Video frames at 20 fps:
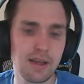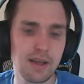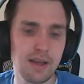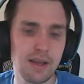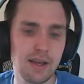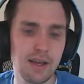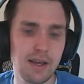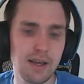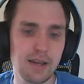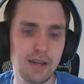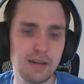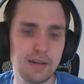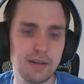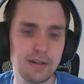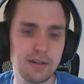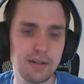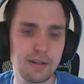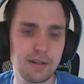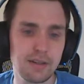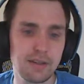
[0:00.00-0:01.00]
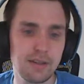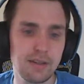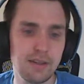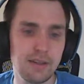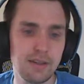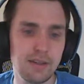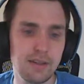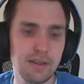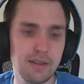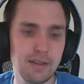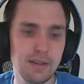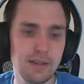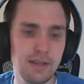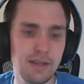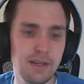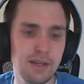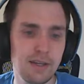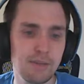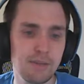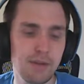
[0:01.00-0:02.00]
and
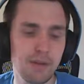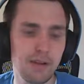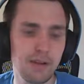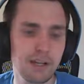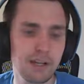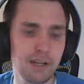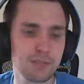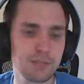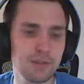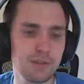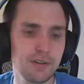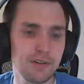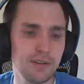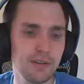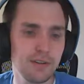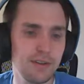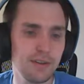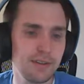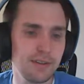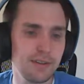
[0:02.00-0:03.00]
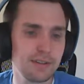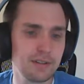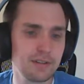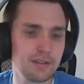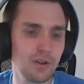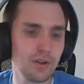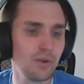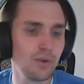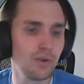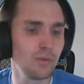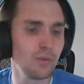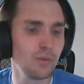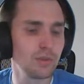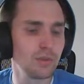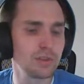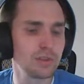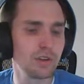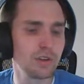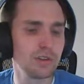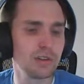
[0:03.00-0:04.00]
the parallax material on the stone
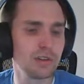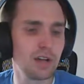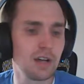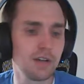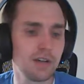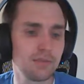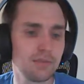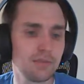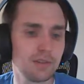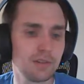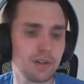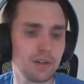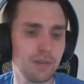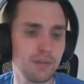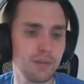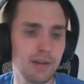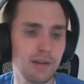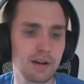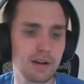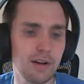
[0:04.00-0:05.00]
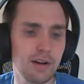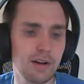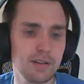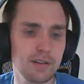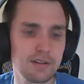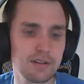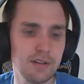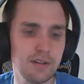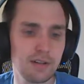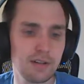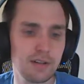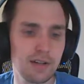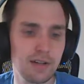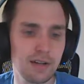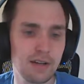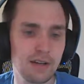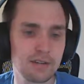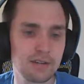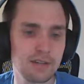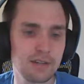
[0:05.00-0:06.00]
was turned off. We turned it back on, so you can
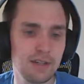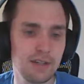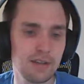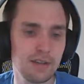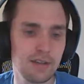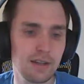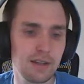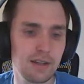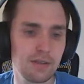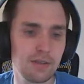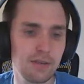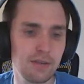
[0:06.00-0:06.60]
now see that we